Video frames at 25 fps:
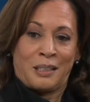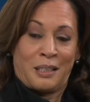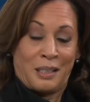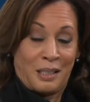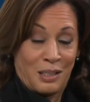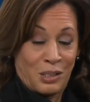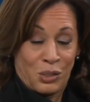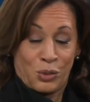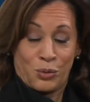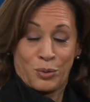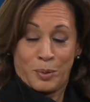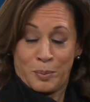
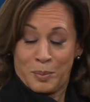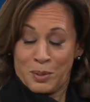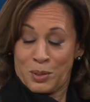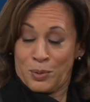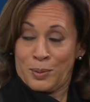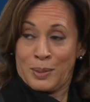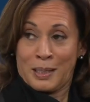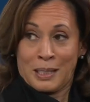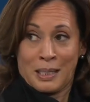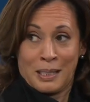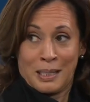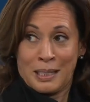history
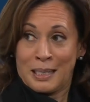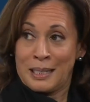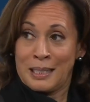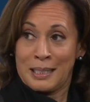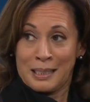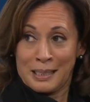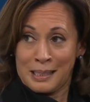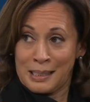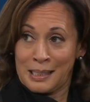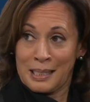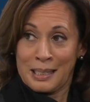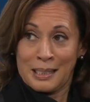between the
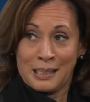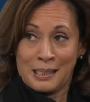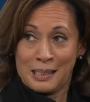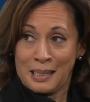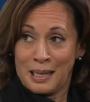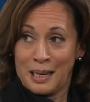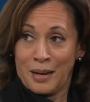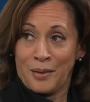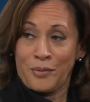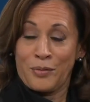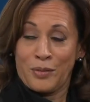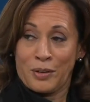United States
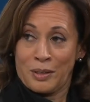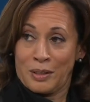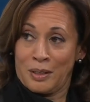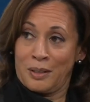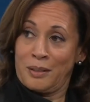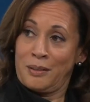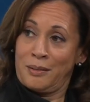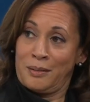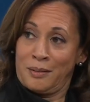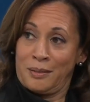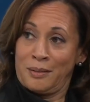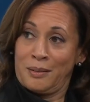and
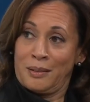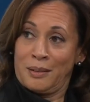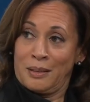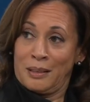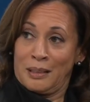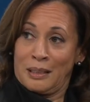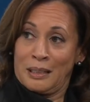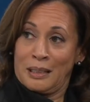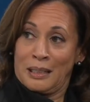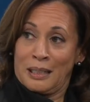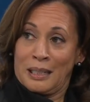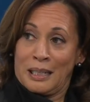Africa
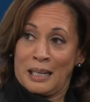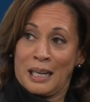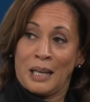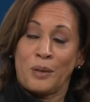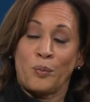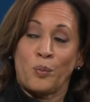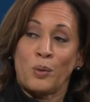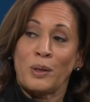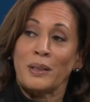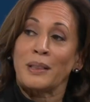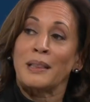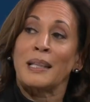
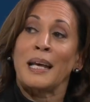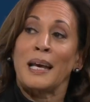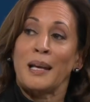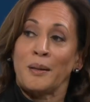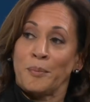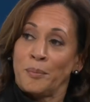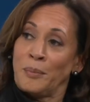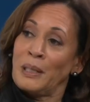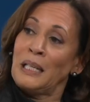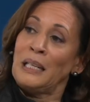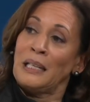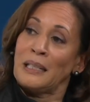and what
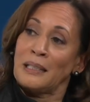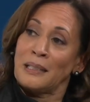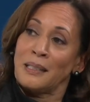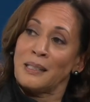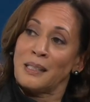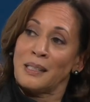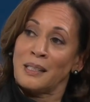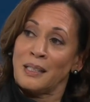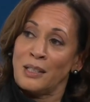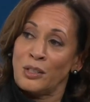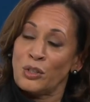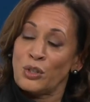that
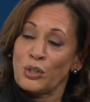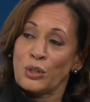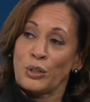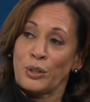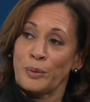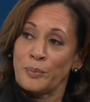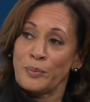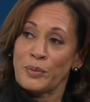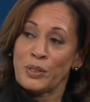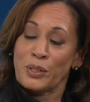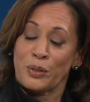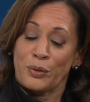means in
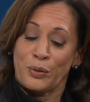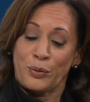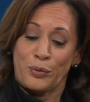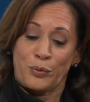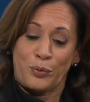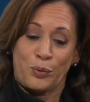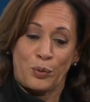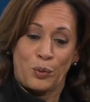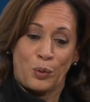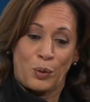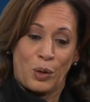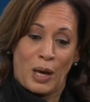terms
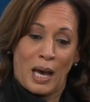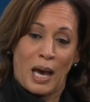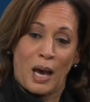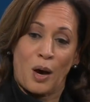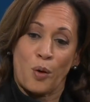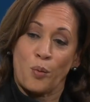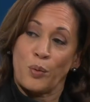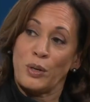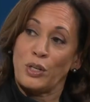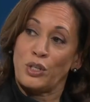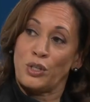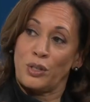of
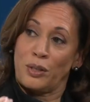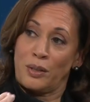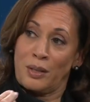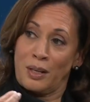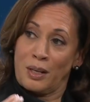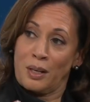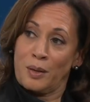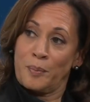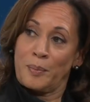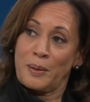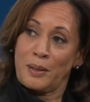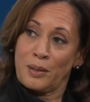how we should
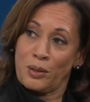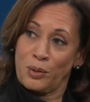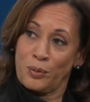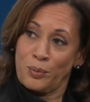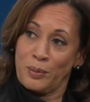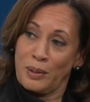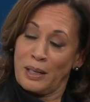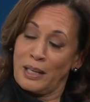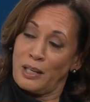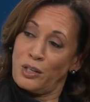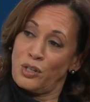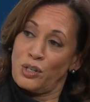think about the
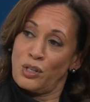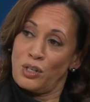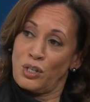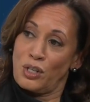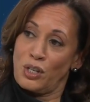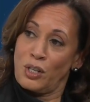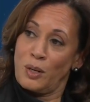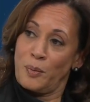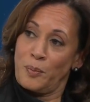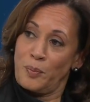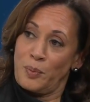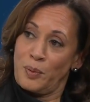
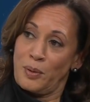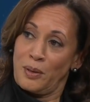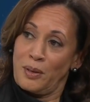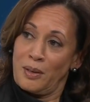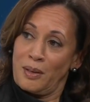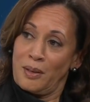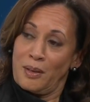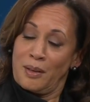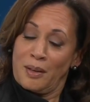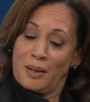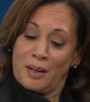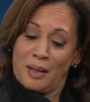relationship
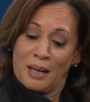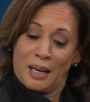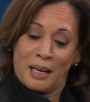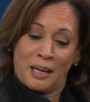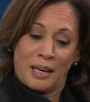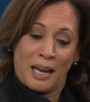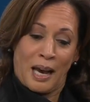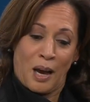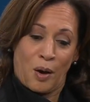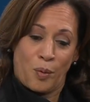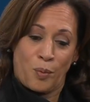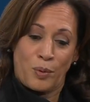
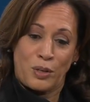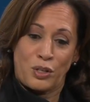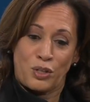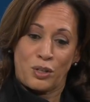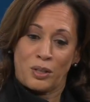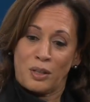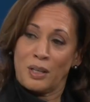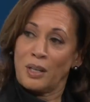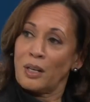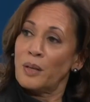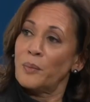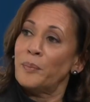and how we should
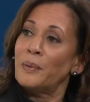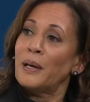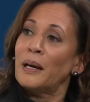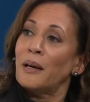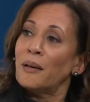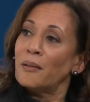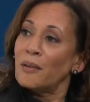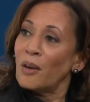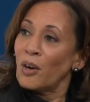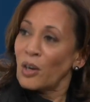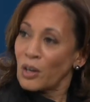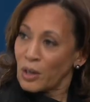think
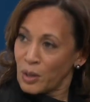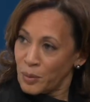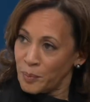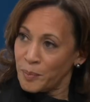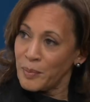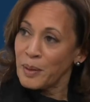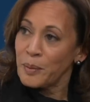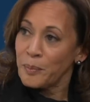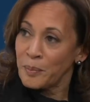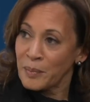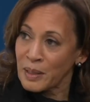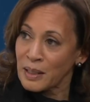about our
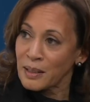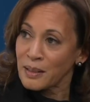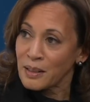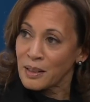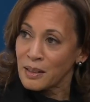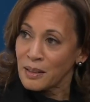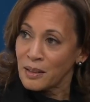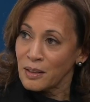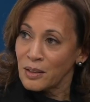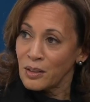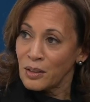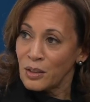
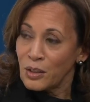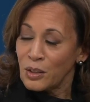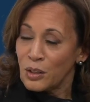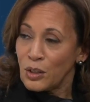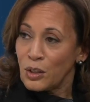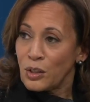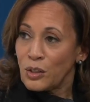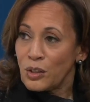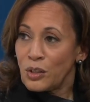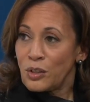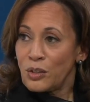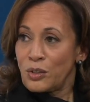commitment
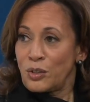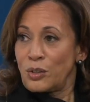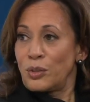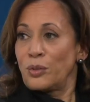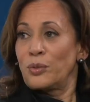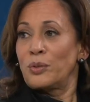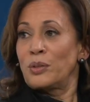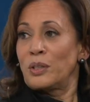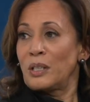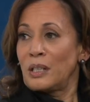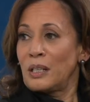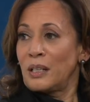
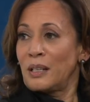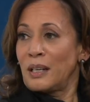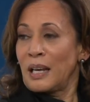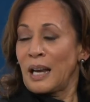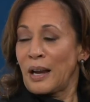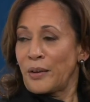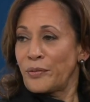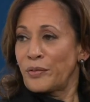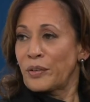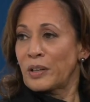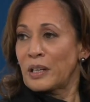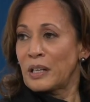to the
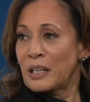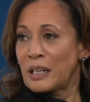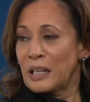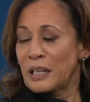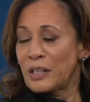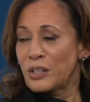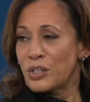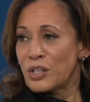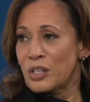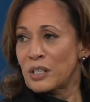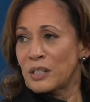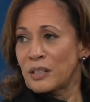African
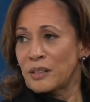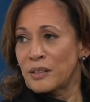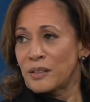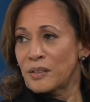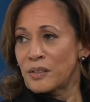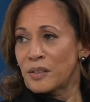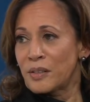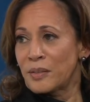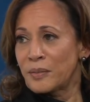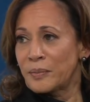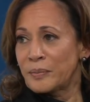nations.